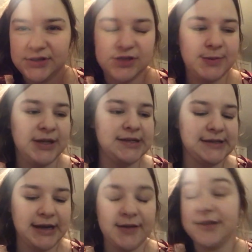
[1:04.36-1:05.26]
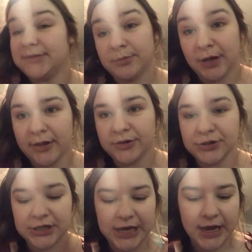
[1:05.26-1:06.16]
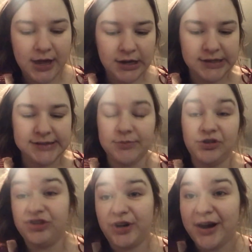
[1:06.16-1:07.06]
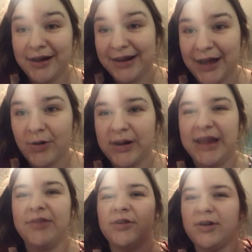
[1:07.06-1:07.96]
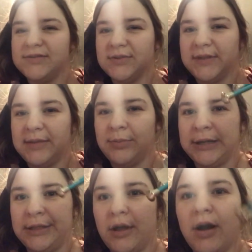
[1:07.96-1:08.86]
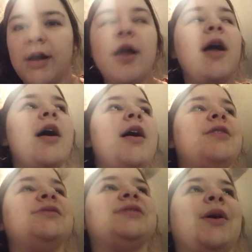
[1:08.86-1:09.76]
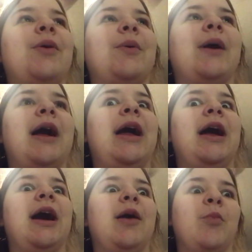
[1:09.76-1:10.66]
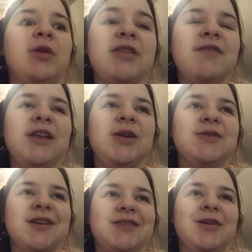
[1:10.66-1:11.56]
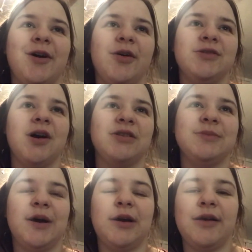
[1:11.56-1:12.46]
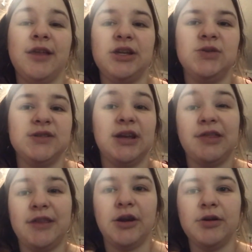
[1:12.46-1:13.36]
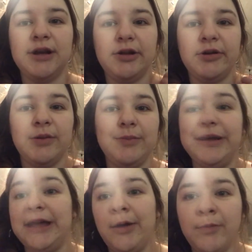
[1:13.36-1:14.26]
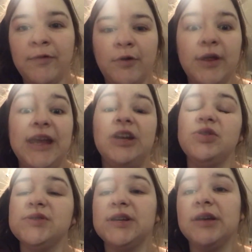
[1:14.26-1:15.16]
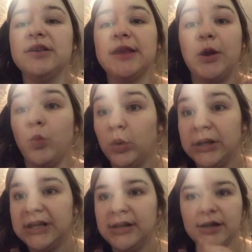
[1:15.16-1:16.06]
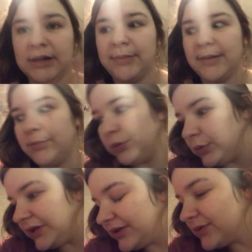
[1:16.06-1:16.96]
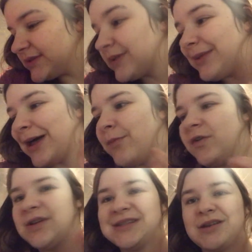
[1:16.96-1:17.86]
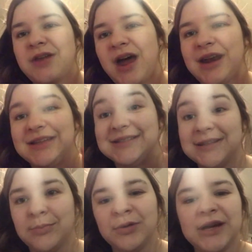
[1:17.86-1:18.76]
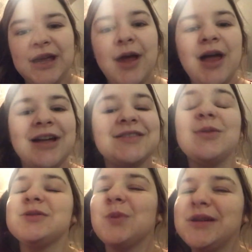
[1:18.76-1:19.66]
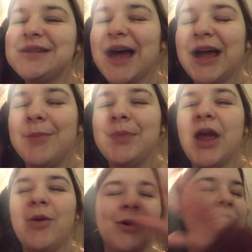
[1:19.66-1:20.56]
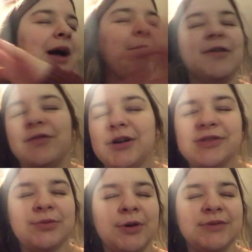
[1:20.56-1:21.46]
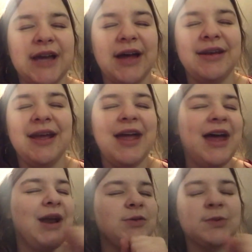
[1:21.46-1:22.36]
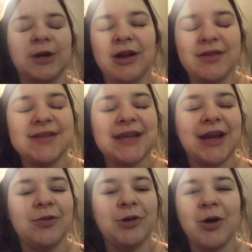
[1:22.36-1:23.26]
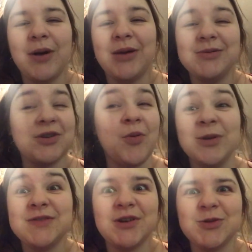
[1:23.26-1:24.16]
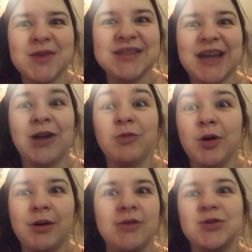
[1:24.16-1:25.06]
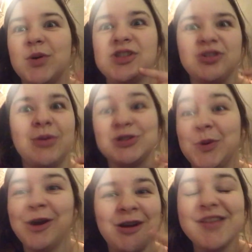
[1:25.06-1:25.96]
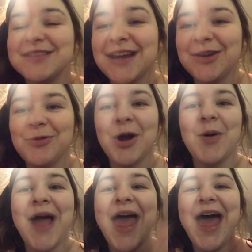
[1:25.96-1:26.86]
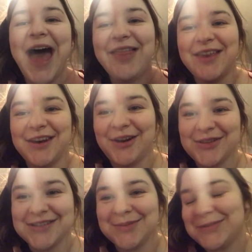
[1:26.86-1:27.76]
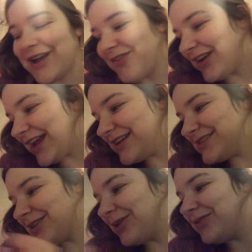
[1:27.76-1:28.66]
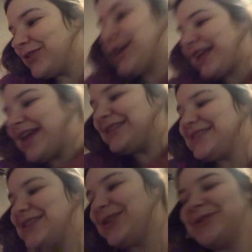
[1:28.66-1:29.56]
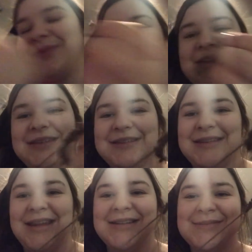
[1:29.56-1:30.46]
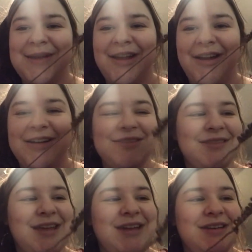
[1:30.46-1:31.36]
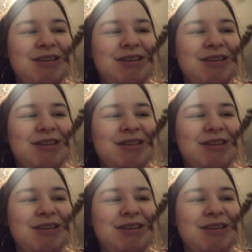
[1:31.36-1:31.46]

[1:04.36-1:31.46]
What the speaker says: just because I got these from Dollar Tree because I'm just trying it out, and they're also like pretty long. So one of the videos I saw talked about how like using a thicker needle can be helpful, and using like wooden, like bamboo needles can be helpful because they're not as slippery. Because there was one time where I got my first row done and I was working on the second row and I was almost finished with the second row and I was going so much quicker on the second row, and then it all slipped off and I had to start over again. So here's my yarn that